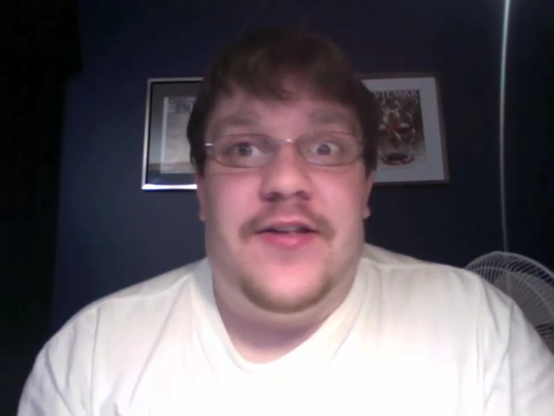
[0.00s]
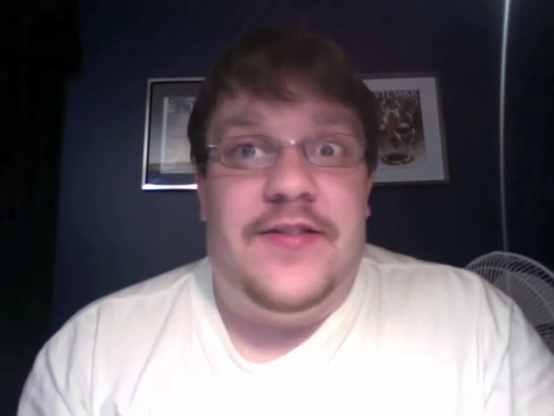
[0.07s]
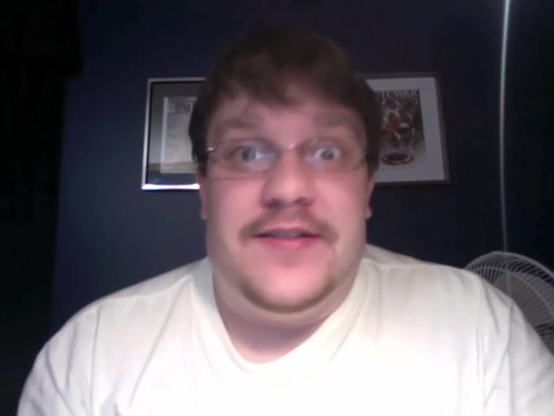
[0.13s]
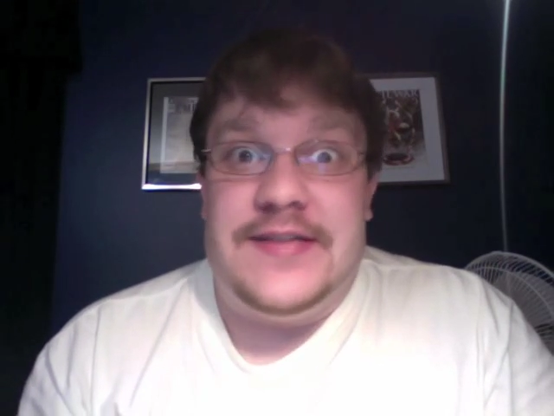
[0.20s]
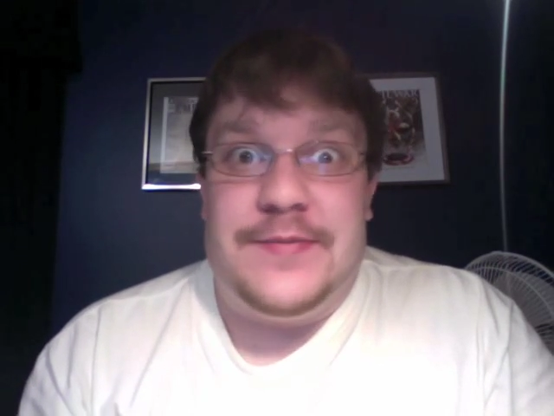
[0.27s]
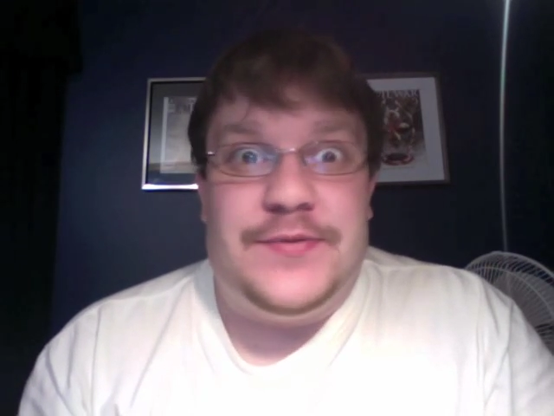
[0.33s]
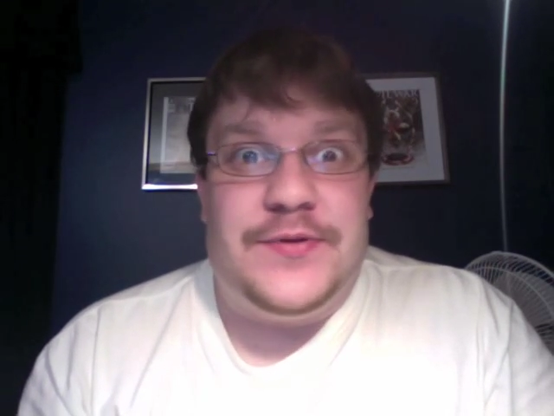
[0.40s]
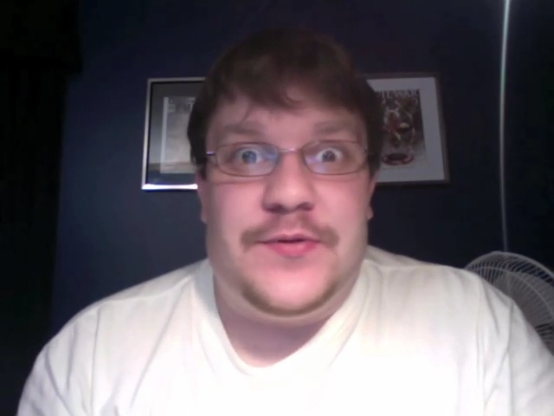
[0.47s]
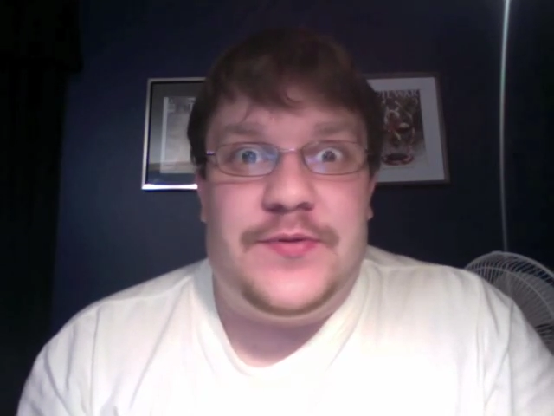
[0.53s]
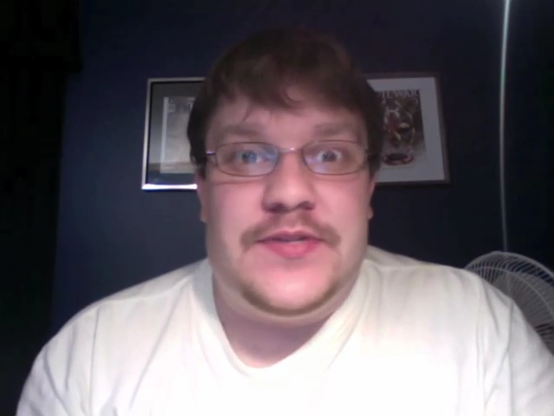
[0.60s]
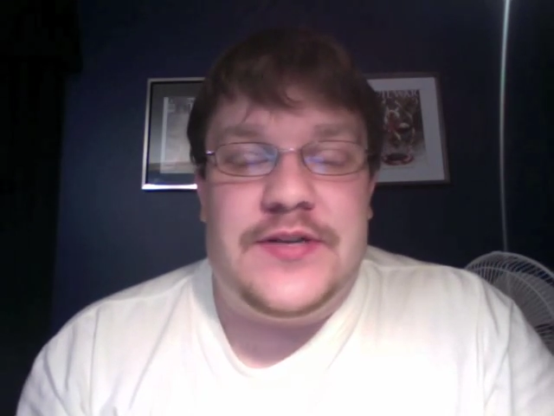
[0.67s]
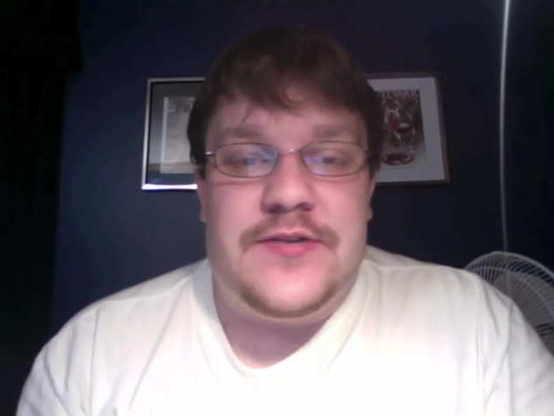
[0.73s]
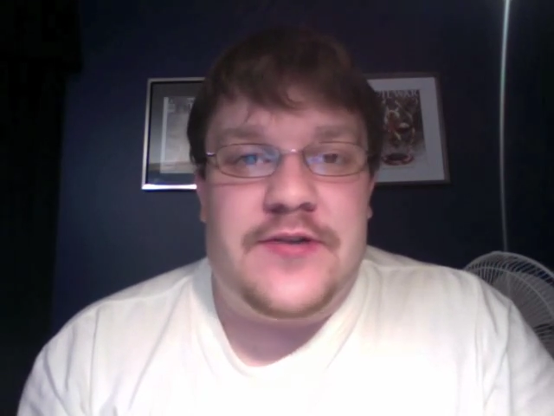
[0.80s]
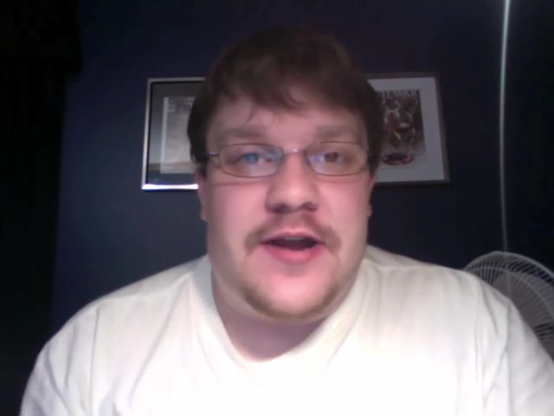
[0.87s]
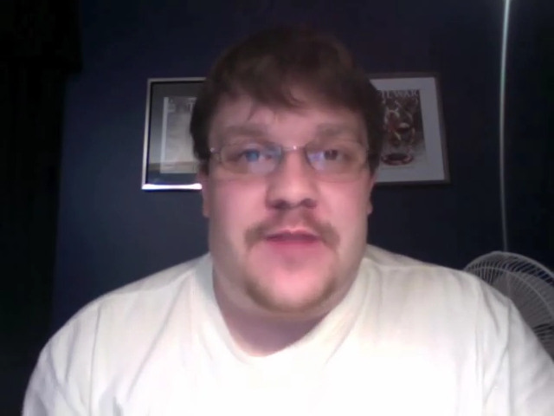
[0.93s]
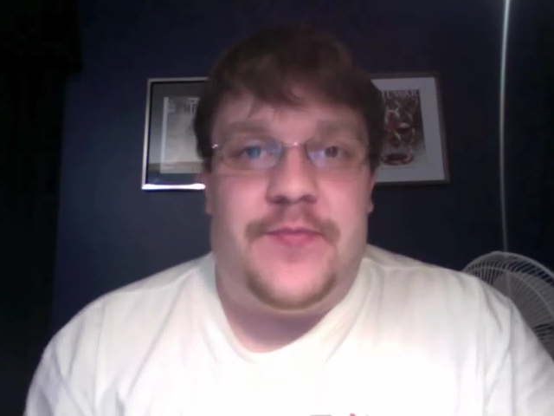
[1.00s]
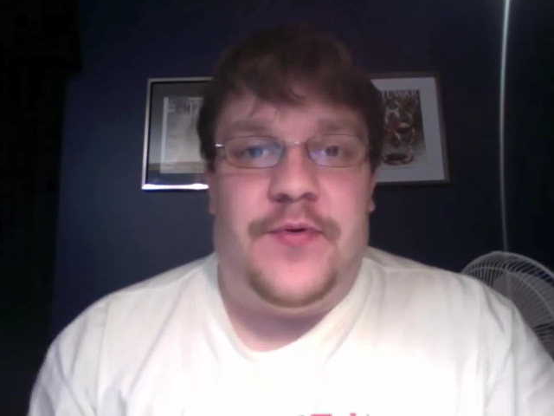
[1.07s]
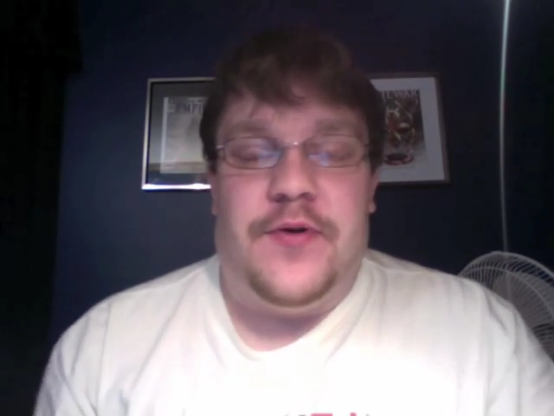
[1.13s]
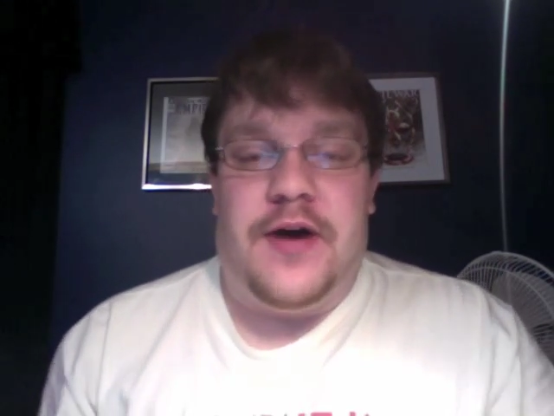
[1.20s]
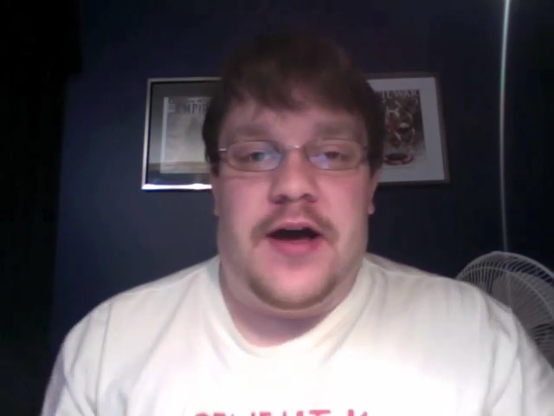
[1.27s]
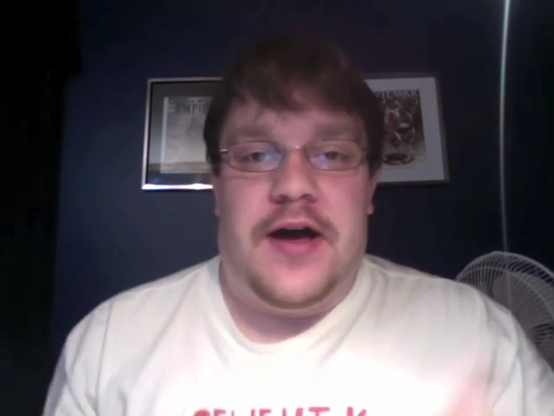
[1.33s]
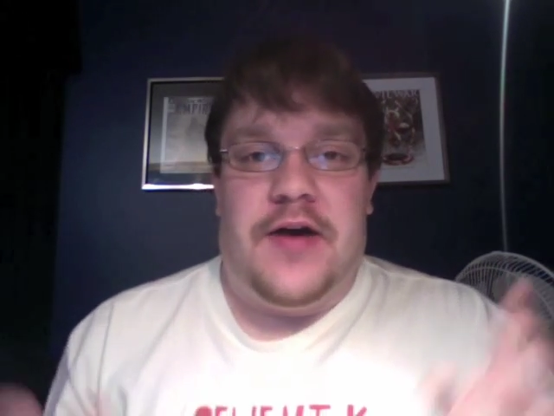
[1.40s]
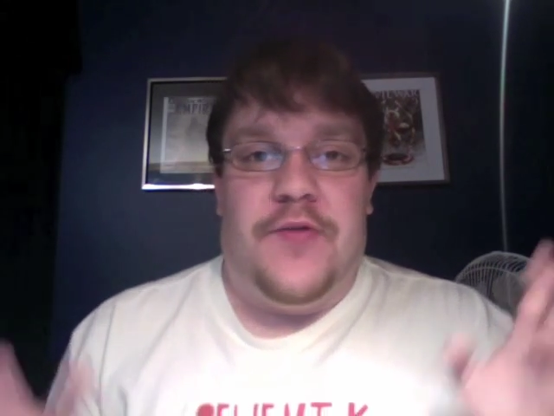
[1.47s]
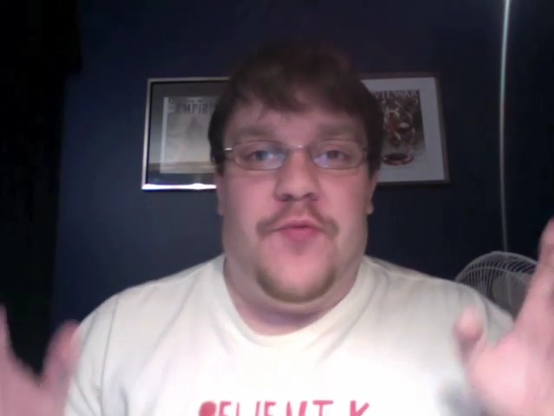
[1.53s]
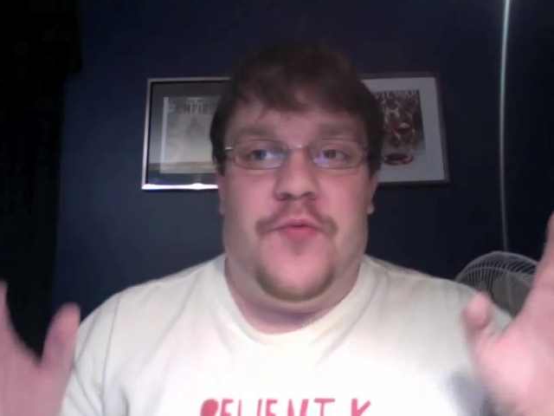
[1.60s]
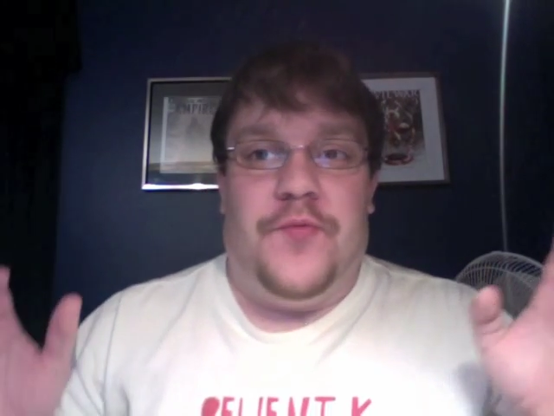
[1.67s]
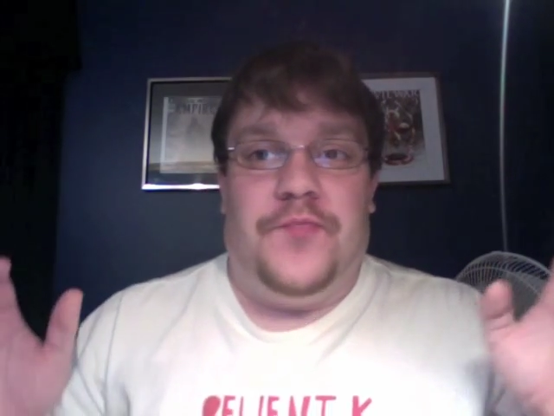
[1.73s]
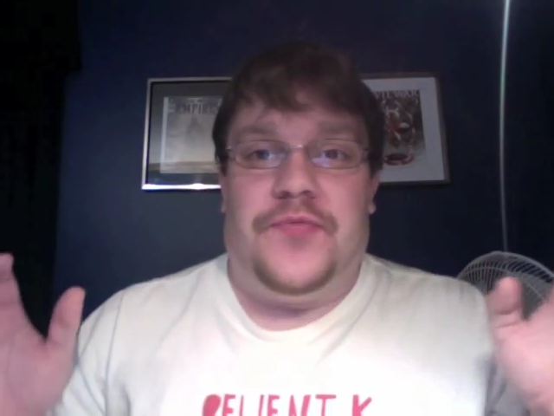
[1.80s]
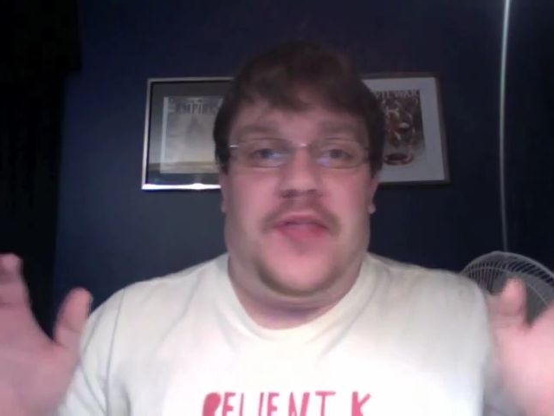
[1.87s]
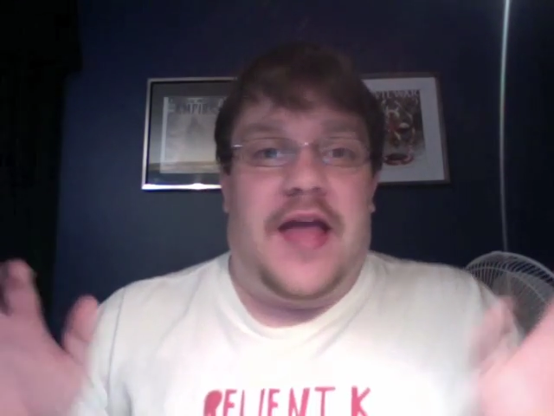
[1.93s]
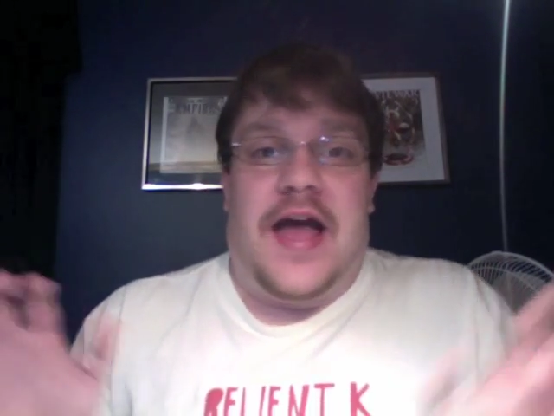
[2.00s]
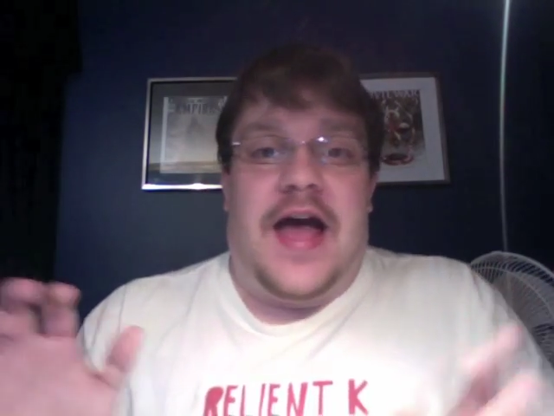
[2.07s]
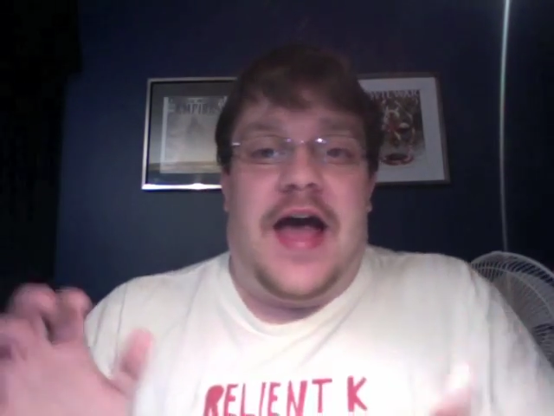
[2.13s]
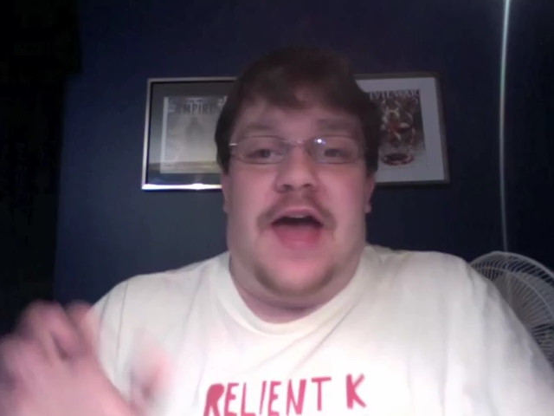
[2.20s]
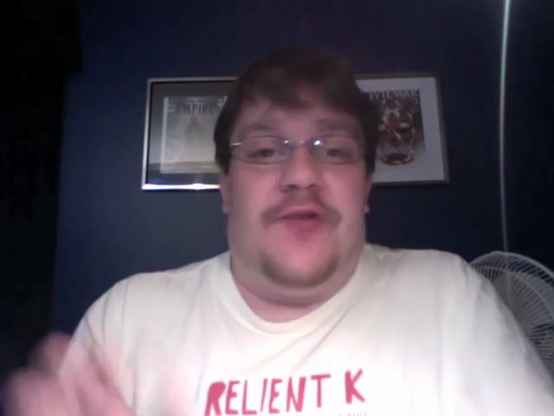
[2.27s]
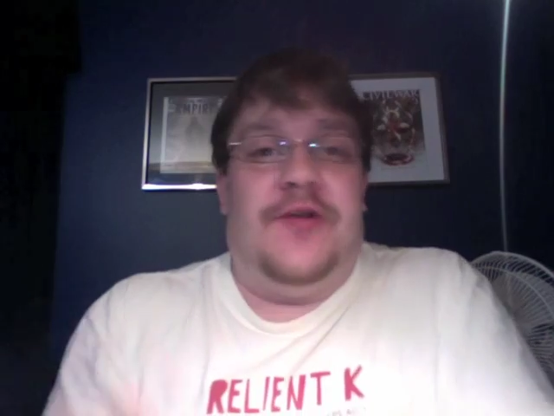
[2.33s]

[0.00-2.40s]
This episode was incredible. I